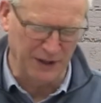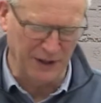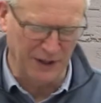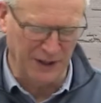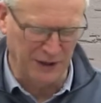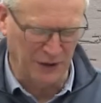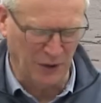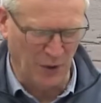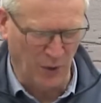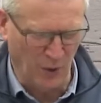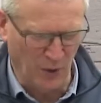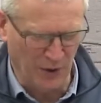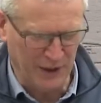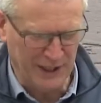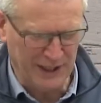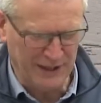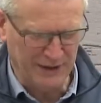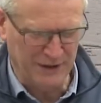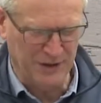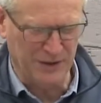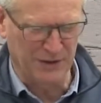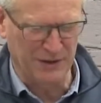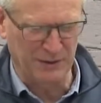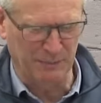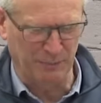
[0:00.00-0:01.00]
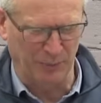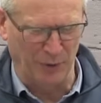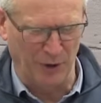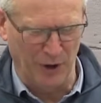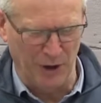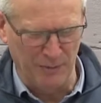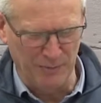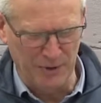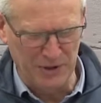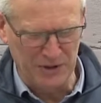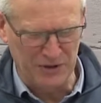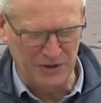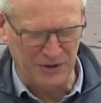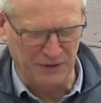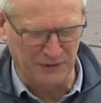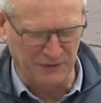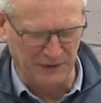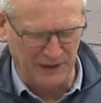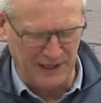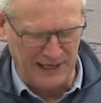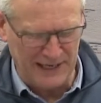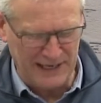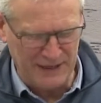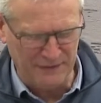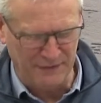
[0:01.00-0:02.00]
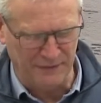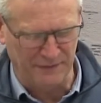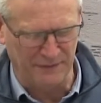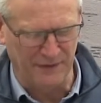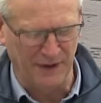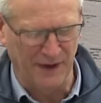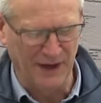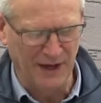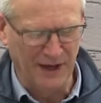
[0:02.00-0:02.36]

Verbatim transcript: according to the promise of life